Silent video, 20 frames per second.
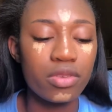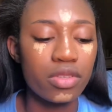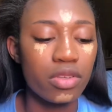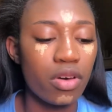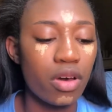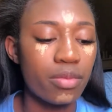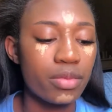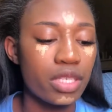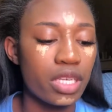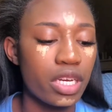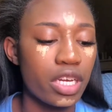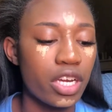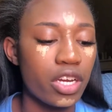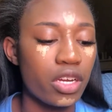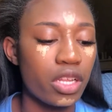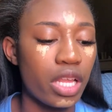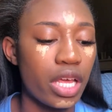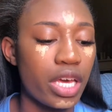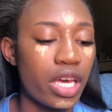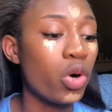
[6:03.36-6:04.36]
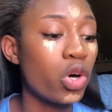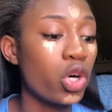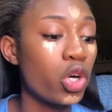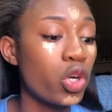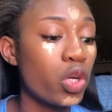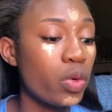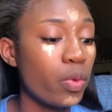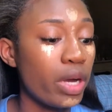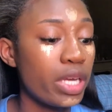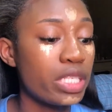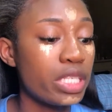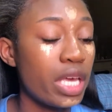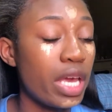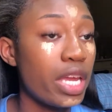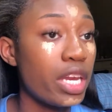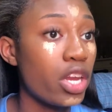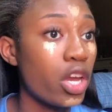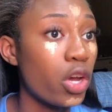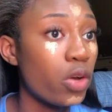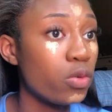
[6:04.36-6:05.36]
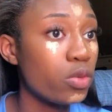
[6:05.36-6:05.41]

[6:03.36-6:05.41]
so I'm sitting here like, well, who do I say no